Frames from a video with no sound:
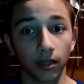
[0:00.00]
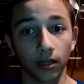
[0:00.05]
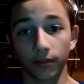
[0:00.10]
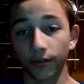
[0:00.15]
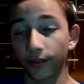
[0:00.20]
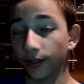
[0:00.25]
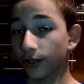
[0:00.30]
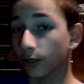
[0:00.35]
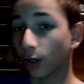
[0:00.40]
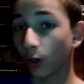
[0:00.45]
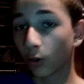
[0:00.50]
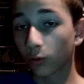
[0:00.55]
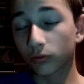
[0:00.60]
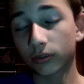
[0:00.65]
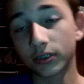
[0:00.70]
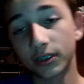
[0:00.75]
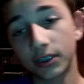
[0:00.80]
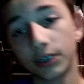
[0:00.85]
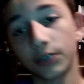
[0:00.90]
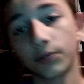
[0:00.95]
The Note
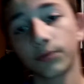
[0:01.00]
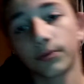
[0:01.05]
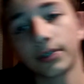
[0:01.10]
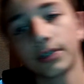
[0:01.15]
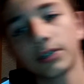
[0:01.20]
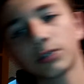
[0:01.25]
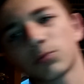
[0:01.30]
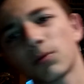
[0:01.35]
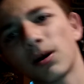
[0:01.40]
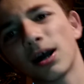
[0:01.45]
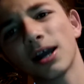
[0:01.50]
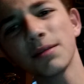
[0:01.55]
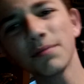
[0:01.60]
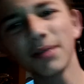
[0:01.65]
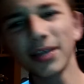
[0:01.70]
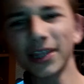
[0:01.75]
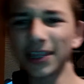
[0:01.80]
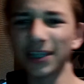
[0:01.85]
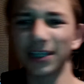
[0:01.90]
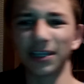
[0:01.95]
series. Why do I
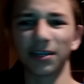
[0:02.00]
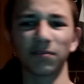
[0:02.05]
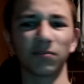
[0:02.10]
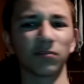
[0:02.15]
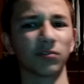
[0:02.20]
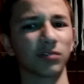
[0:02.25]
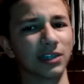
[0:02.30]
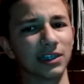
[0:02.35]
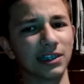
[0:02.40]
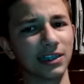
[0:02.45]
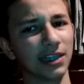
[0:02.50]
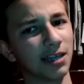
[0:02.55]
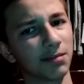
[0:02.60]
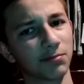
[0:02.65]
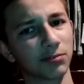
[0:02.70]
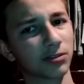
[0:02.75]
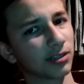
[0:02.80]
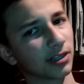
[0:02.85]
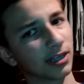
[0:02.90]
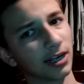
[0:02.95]
think of only
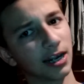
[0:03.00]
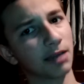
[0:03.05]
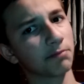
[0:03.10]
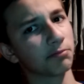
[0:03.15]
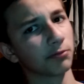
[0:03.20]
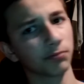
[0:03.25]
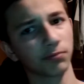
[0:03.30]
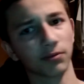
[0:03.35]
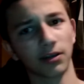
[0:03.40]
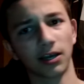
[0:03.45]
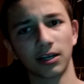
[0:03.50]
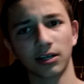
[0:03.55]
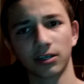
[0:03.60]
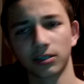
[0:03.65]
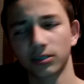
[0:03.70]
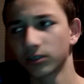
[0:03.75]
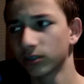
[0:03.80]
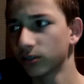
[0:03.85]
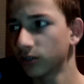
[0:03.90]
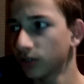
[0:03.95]
Samsung and Apple
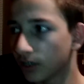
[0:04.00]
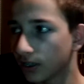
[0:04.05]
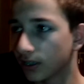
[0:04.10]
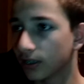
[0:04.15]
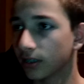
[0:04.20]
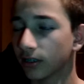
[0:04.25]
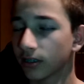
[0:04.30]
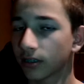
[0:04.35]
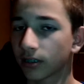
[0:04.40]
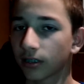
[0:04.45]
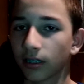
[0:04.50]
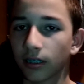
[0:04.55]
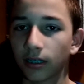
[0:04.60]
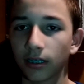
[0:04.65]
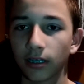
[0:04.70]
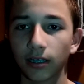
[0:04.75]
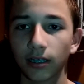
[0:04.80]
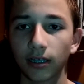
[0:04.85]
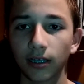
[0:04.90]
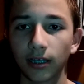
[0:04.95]
products? Jeez.
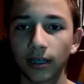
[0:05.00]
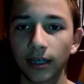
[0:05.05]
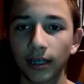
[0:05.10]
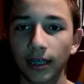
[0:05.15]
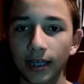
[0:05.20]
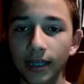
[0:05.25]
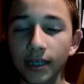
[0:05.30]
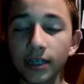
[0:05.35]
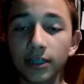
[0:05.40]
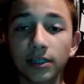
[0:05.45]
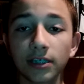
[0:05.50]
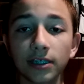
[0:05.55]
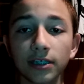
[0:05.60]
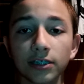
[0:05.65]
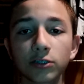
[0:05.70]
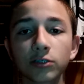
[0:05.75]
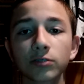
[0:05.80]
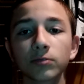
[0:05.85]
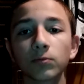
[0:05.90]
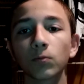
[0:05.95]

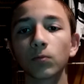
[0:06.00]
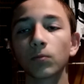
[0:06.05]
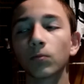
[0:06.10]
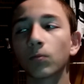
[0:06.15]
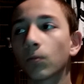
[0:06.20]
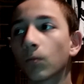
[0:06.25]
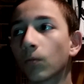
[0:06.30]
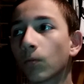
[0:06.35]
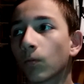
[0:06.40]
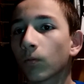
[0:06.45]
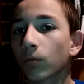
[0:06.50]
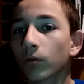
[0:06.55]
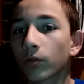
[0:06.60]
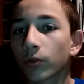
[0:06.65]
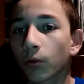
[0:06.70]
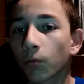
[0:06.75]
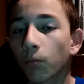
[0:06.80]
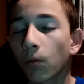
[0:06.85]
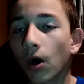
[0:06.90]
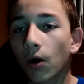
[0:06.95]
It's
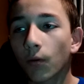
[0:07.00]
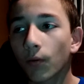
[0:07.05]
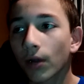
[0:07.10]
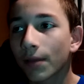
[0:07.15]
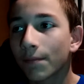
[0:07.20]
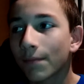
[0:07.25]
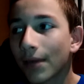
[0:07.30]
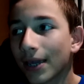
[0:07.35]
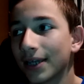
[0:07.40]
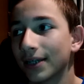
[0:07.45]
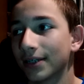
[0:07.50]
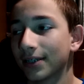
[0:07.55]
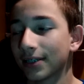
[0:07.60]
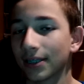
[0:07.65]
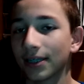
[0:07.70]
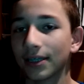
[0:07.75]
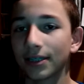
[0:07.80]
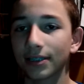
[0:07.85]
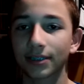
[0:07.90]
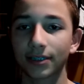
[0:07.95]
the Huawei Mate.
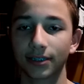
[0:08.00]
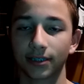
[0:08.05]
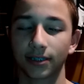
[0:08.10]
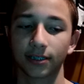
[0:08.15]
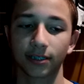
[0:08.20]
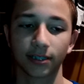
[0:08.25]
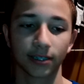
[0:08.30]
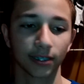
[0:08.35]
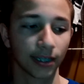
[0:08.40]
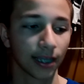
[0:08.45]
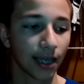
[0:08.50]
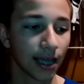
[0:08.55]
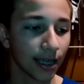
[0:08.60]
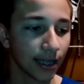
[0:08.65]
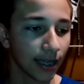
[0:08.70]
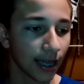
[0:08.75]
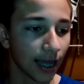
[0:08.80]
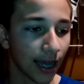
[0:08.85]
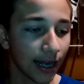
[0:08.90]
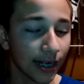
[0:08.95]
It's
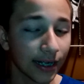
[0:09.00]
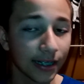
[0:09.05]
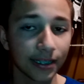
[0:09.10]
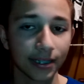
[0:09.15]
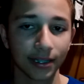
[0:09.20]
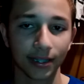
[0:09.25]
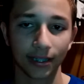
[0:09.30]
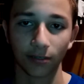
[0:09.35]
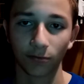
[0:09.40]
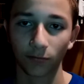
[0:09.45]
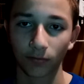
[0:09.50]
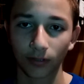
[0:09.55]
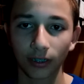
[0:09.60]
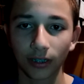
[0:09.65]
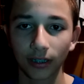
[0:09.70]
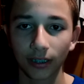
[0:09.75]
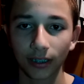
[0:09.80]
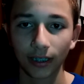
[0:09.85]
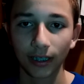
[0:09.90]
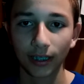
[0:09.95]
anything,
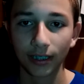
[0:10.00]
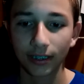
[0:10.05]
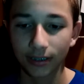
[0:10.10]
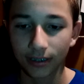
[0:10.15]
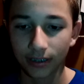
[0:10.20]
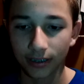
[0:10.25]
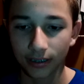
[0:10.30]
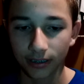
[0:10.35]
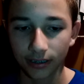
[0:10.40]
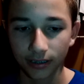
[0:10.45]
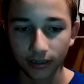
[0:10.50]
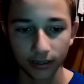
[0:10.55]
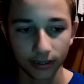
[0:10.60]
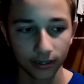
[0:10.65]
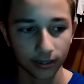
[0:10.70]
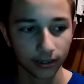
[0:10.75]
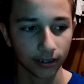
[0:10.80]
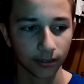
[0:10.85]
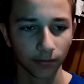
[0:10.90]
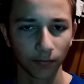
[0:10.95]
really.
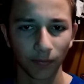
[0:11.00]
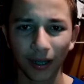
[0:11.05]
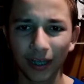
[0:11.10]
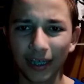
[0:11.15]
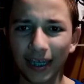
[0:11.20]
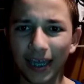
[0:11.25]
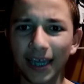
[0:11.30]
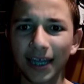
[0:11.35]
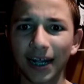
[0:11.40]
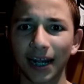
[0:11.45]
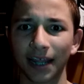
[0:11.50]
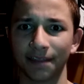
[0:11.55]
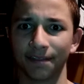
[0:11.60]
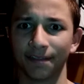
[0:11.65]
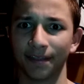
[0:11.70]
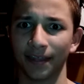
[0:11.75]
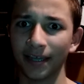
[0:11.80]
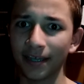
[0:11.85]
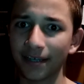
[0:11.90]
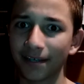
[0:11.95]
Why can't I
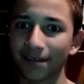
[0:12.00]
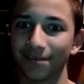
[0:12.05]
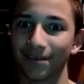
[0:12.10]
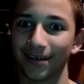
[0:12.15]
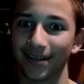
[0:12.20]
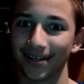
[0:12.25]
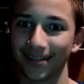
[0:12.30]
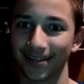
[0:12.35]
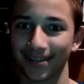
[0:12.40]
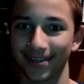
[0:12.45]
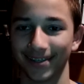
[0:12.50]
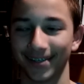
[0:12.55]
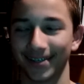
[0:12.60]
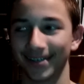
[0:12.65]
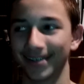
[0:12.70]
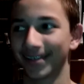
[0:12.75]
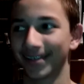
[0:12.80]
think of anything?